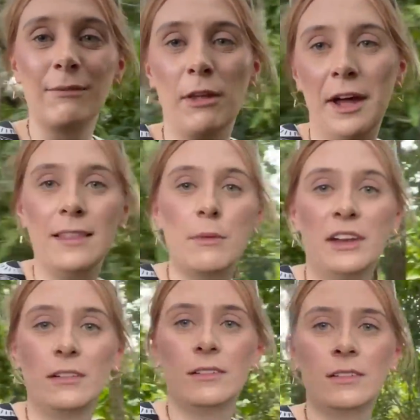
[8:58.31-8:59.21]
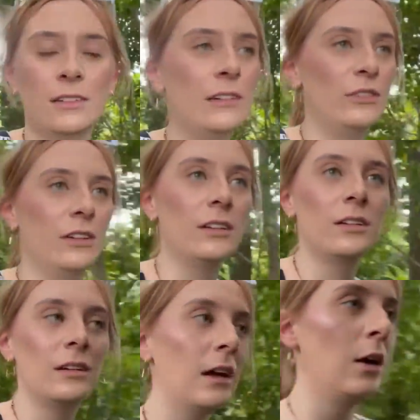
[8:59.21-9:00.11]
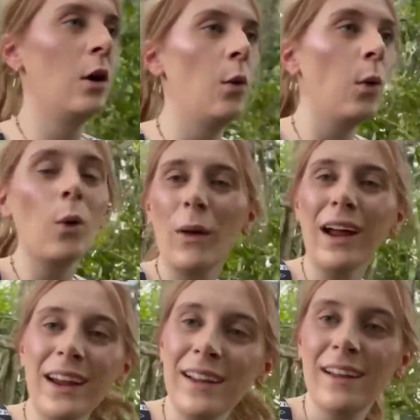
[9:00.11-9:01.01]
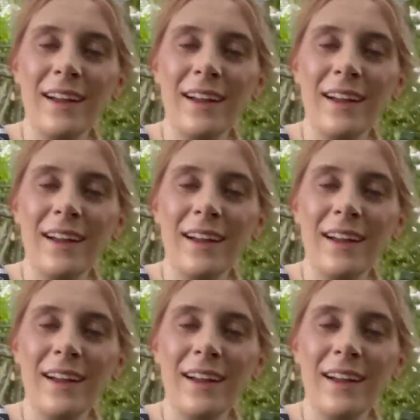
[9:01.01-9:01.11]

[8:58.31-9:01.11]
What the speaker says: I'm like in the middle of a walkway.